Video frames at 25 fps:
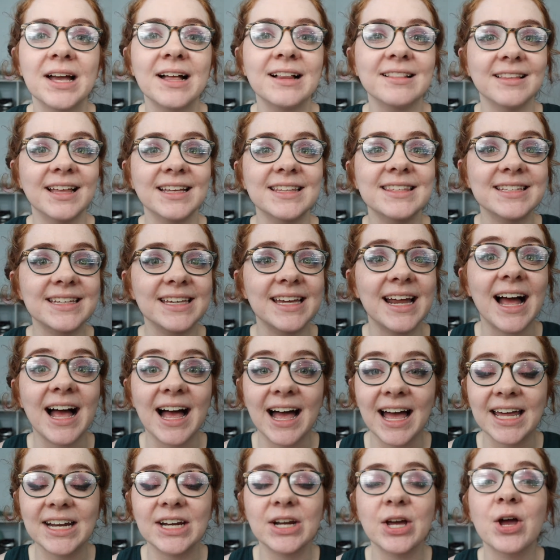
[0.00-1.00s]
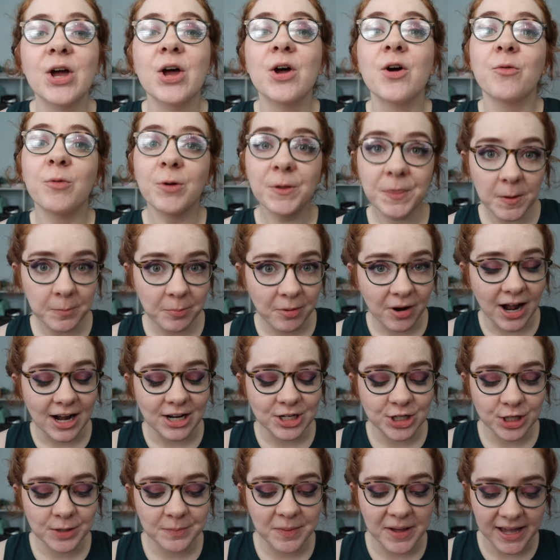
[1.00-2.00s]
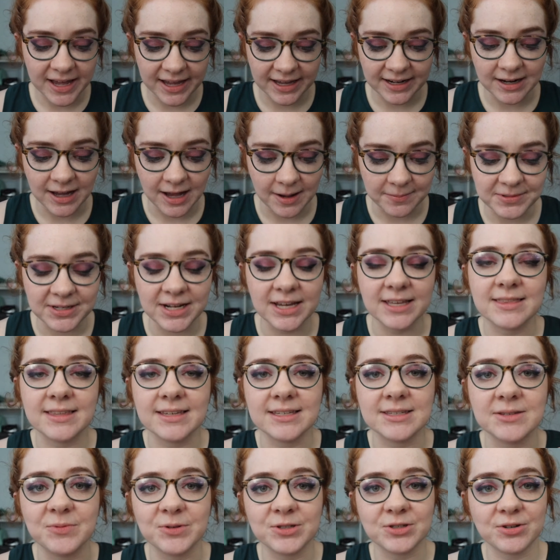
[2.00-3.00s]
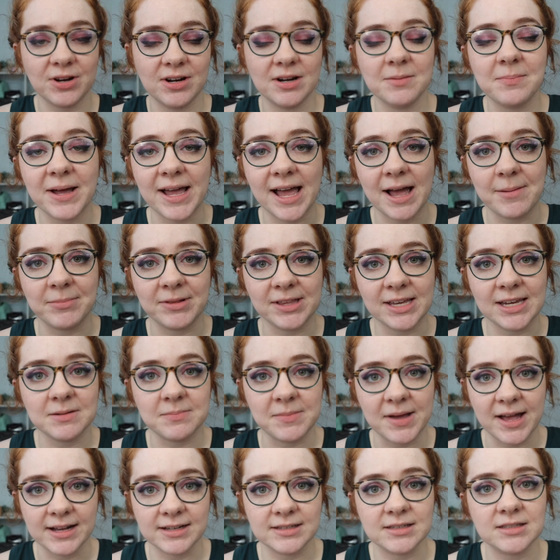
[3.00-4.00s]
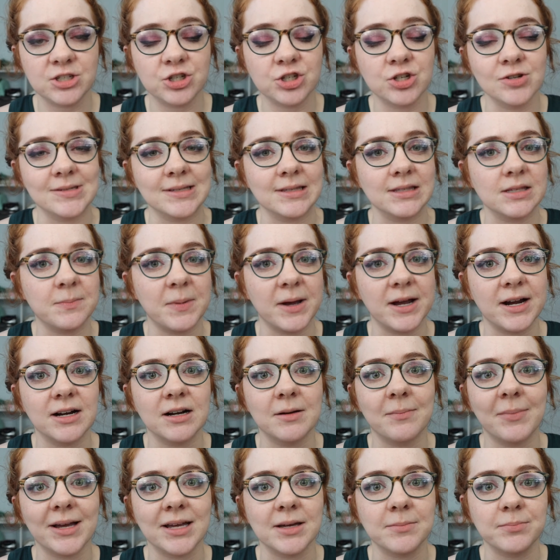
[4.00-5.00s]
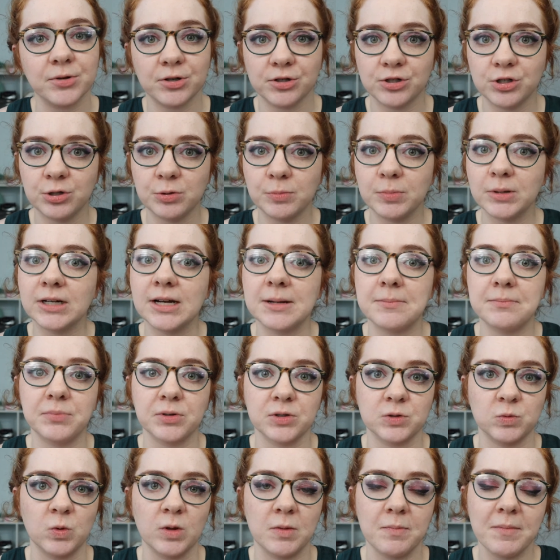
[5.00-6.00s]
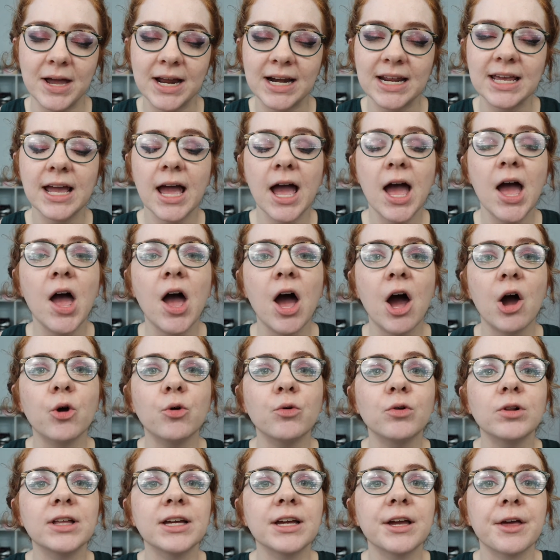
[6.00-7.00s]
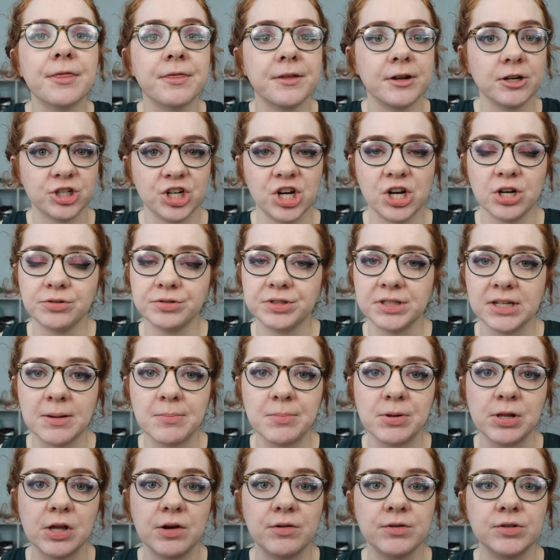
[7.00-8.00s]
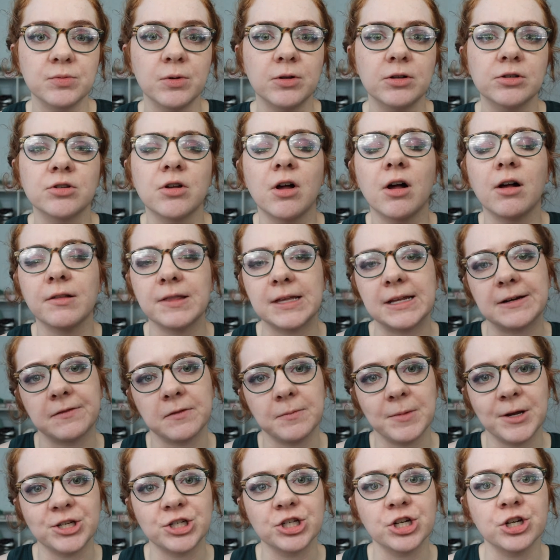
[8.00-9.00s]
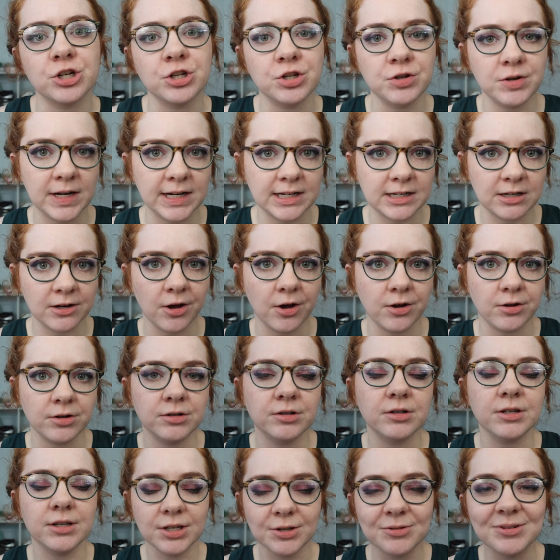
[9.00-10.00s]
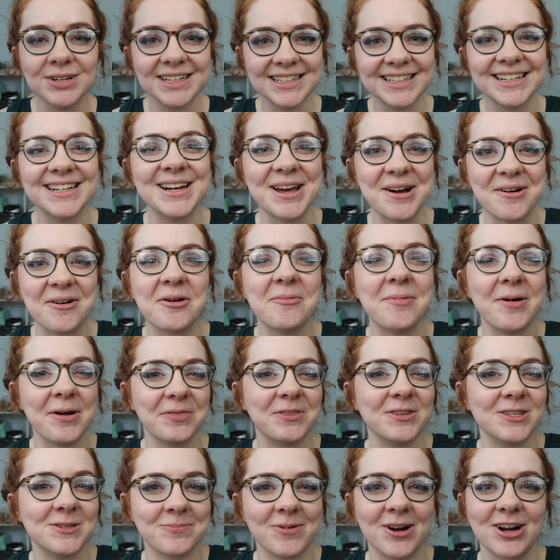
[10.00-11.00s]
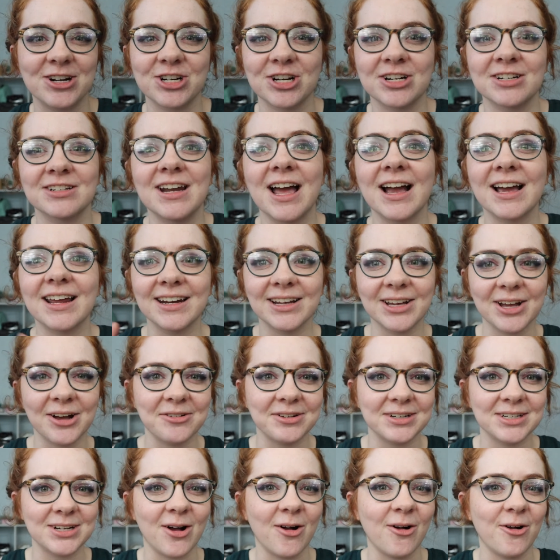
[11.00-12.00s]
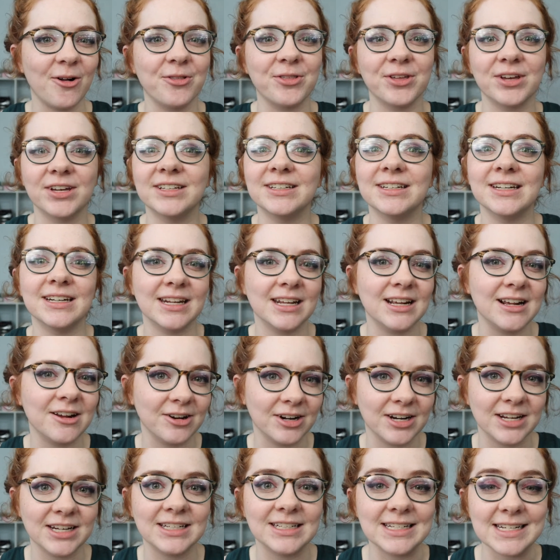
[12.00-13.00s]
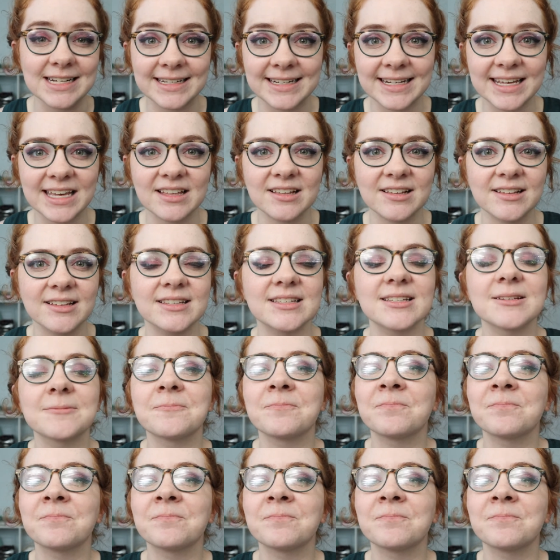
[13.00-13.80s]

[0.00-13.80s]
let's get on with the Project Pan update. This was created by Emily and Max. She was inspired by a booktuber named Books with Maddie. I will link their channels down below as well as all the information you need to know about this project. I'm not going to go into all the nitty-gritty details.